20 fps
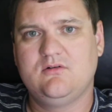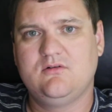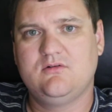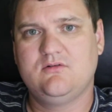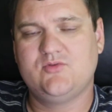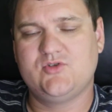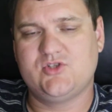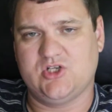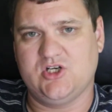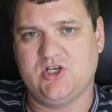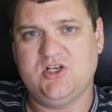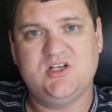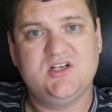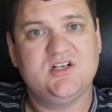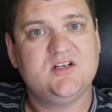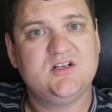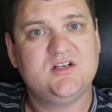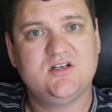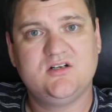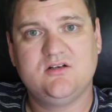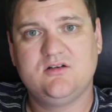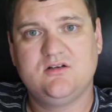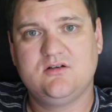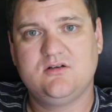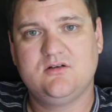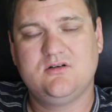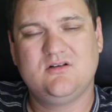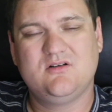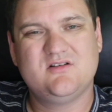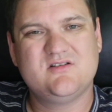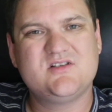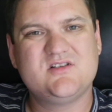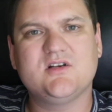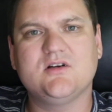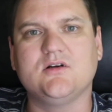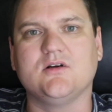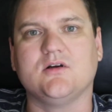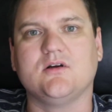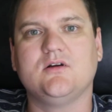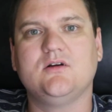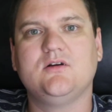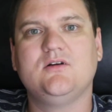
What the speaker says: Sir? Sir,